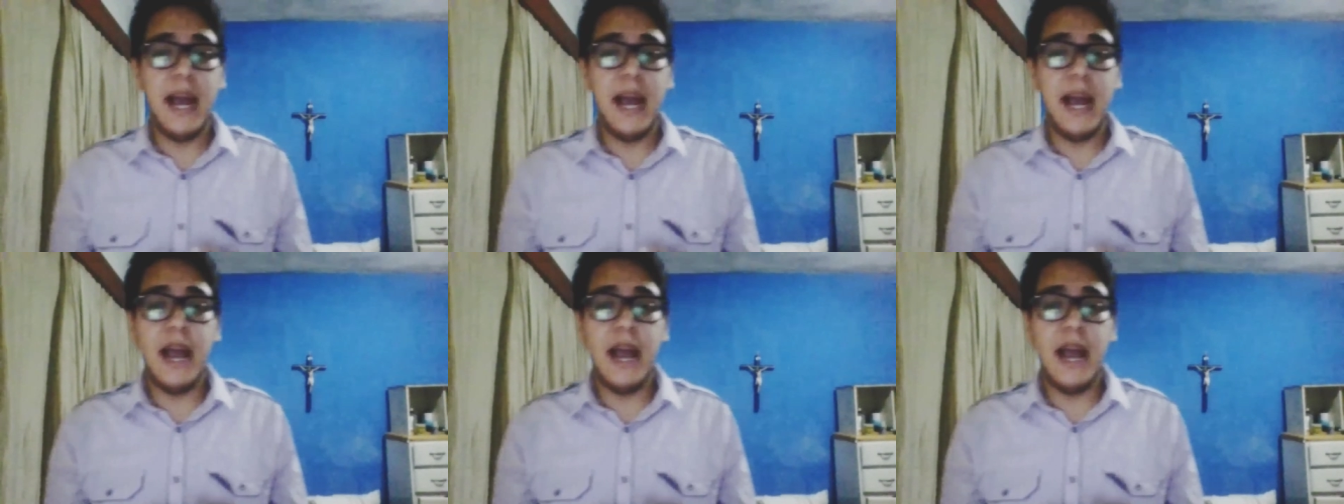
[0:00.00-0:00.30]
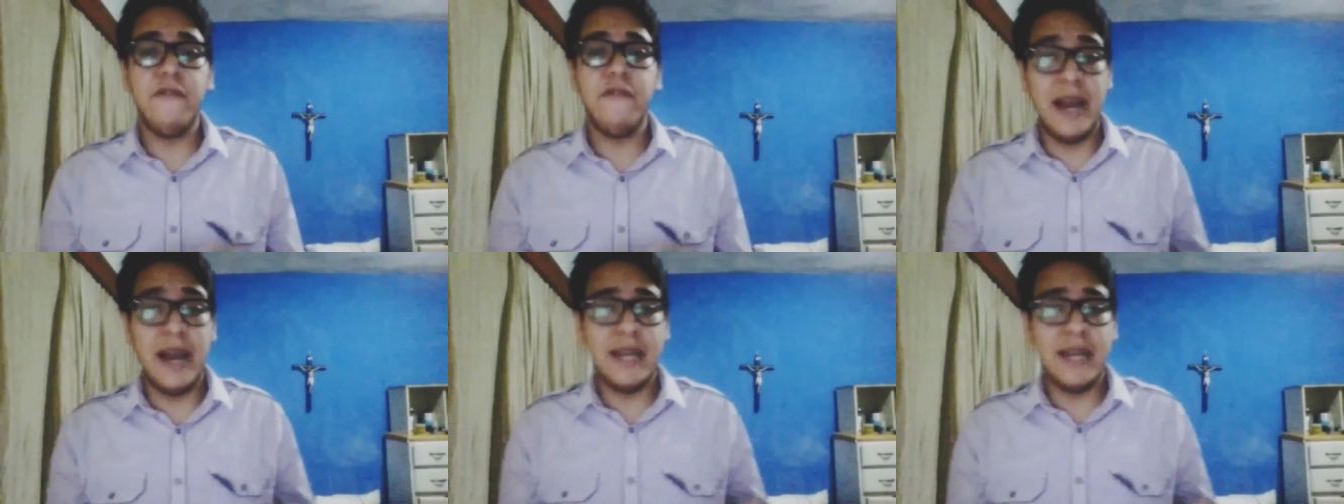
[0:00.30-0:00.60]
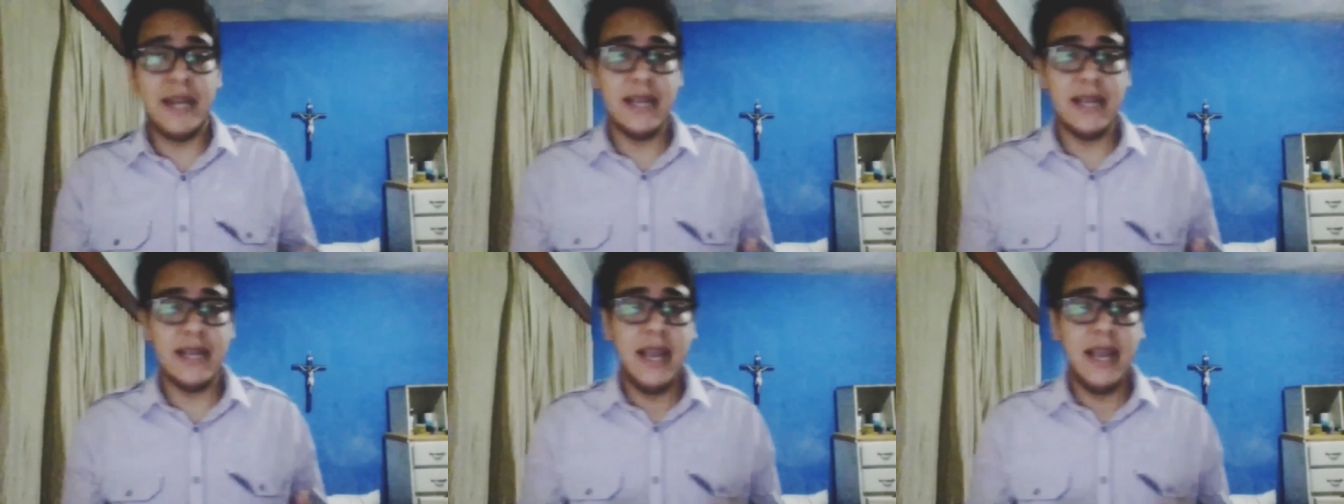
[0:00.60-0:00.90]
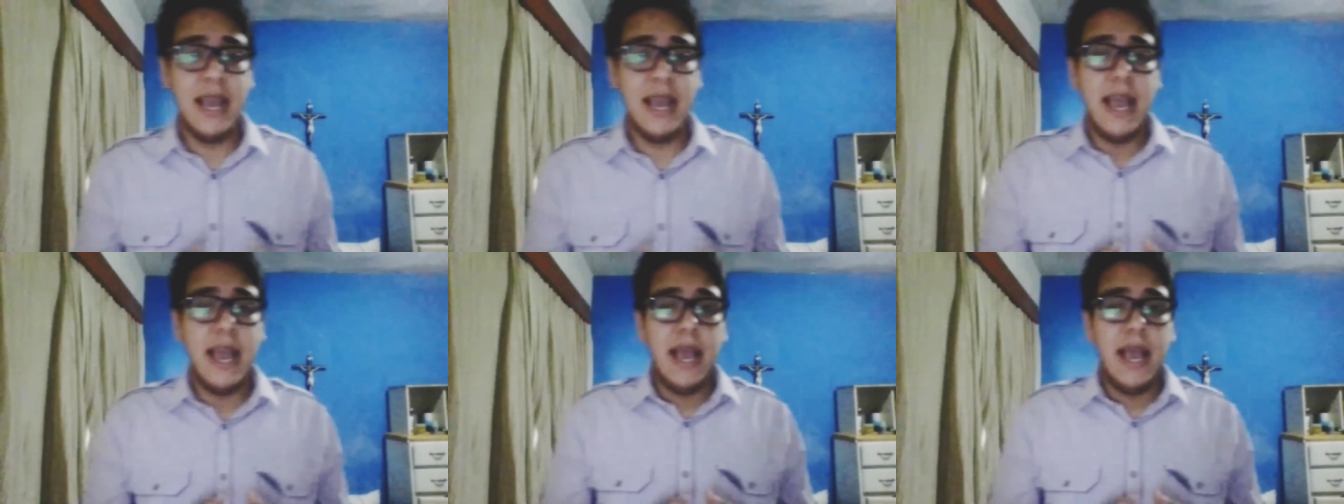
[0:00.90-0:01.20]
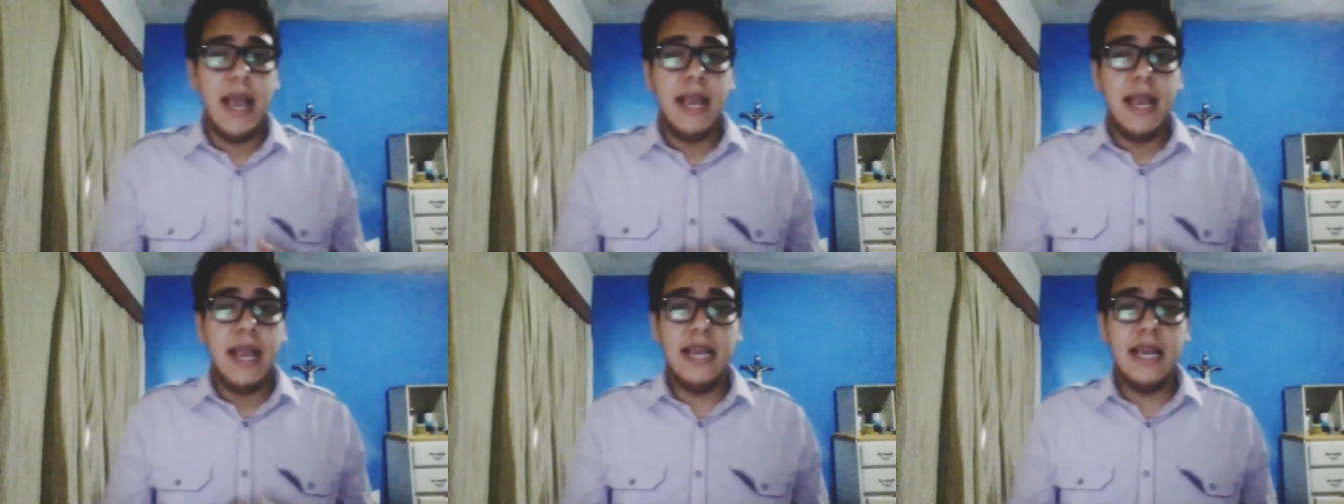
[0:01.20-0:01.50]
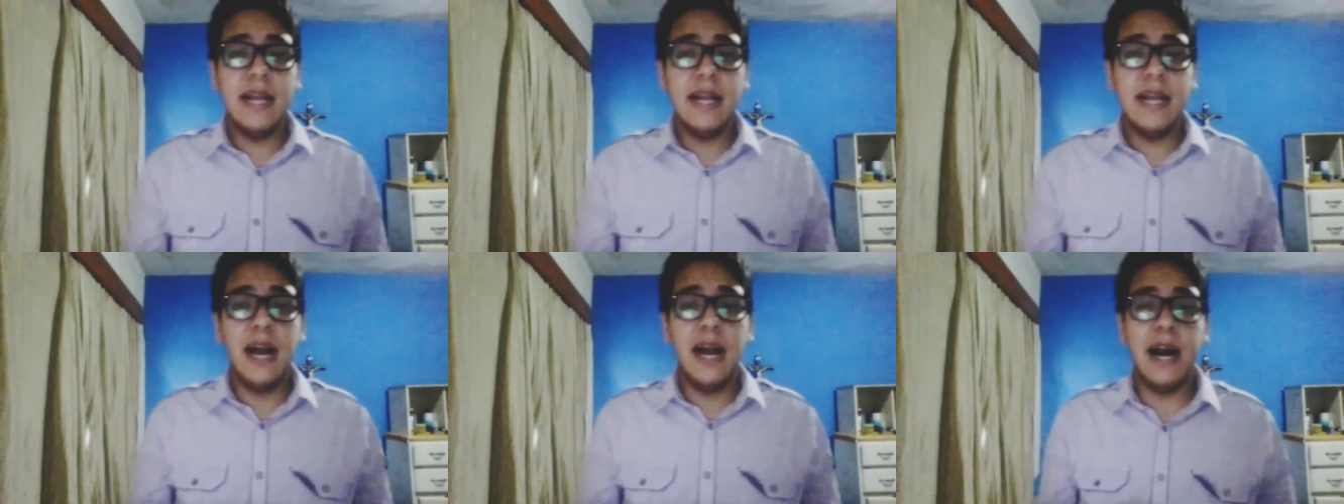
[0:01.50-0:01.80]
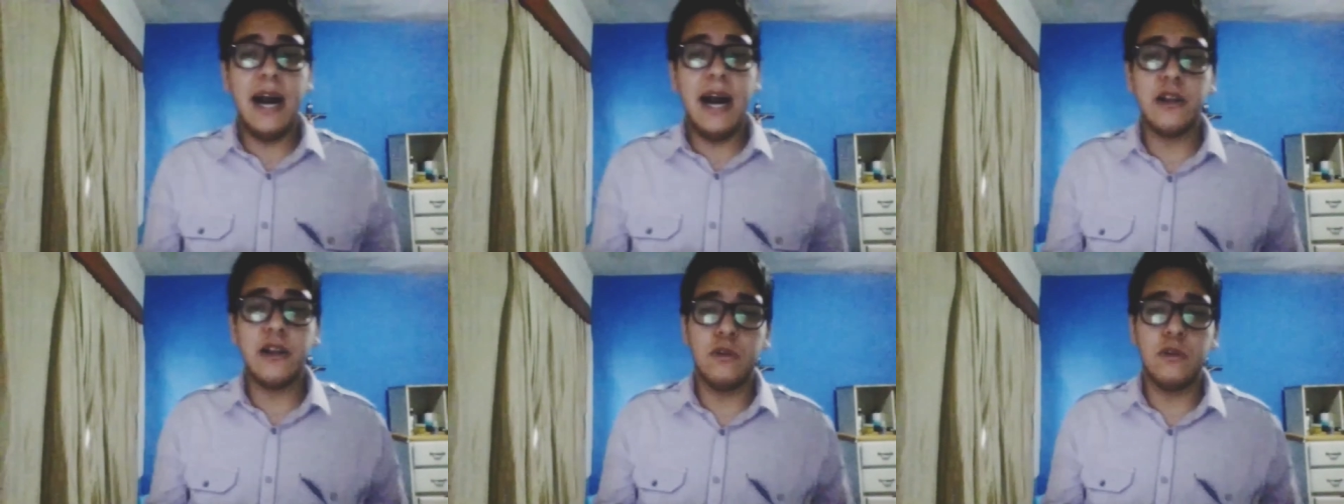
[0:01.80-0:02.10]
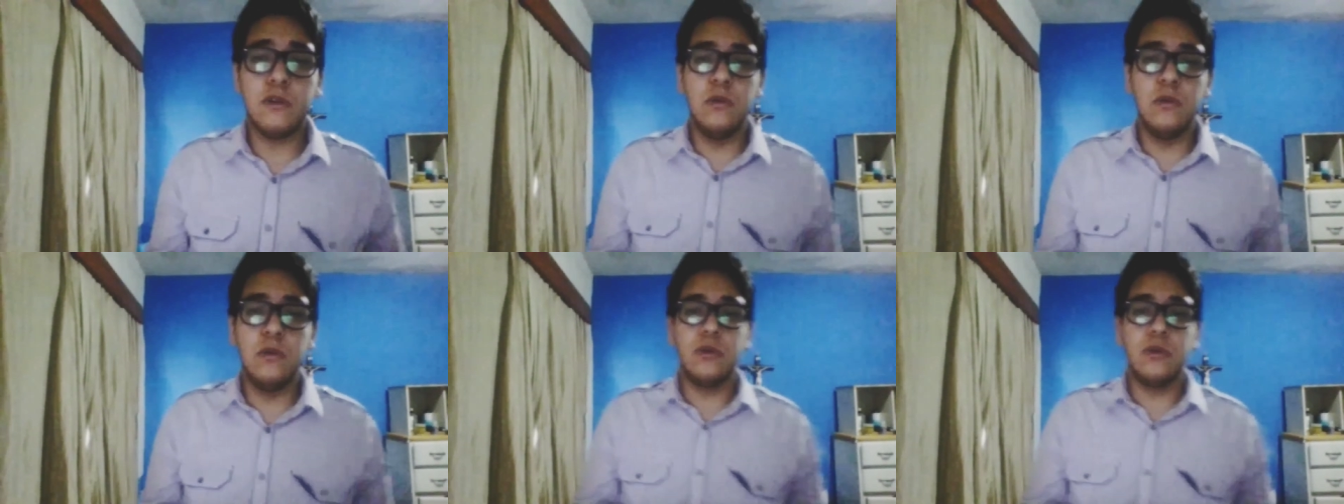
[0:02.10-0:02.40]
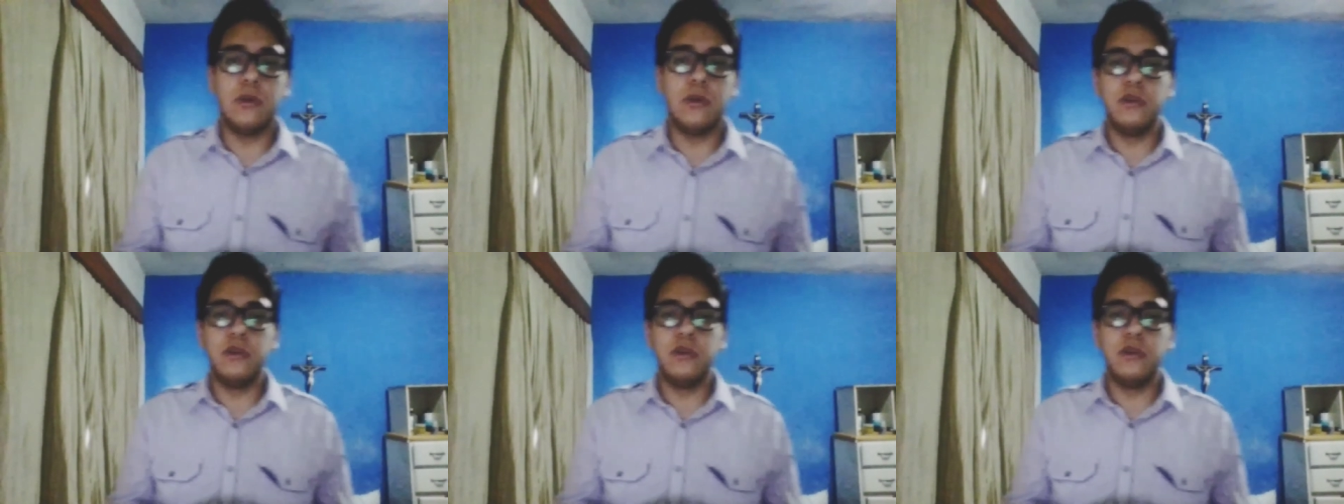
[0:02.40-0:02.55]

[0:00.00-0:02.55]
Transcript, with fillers: I find it hard to